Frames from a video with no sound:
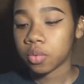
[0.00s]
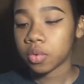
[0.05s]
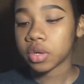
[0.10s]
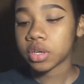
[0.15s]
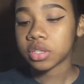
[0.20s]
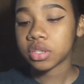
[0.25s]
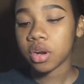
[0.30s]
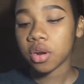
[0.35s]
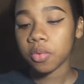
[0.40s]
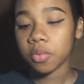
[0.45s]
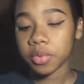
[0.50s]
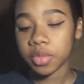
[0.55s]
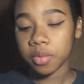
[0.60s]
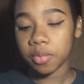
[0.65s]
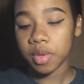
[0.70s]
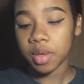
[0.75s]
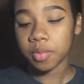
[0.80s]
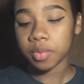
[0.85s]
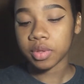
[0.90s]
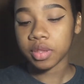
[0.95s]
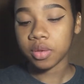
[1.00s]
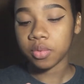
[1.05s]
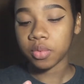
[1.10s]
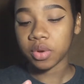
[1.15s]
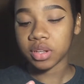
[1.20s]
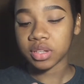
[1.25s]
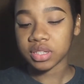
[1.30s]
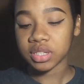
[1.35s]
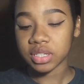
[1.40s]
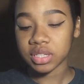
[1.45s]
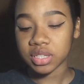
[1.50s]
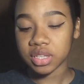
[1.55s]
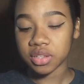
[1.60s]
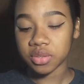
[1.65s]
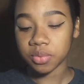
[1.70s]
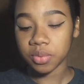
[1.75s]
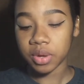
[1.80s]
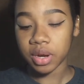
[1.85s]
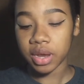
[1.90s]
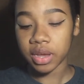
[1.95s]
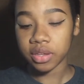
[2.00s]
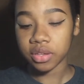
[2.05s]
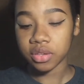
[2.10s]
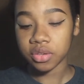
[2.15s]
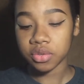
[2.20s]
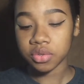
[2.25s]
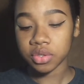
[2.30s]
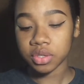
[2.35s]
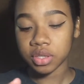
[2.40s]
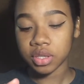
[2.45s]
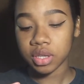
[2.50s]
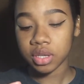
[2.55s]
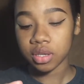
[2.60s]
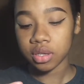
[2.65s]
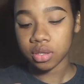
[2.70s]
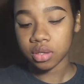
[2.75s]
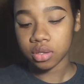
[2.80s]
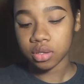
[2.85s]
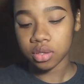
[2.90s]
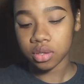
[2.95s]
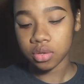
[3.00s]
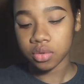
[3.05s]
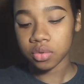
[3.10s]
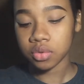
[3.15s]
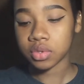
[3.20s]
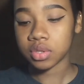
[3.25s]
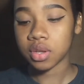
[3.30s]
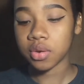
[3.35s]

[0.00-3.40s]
We're gonna start out with the Maybelline one since this is what I usually use.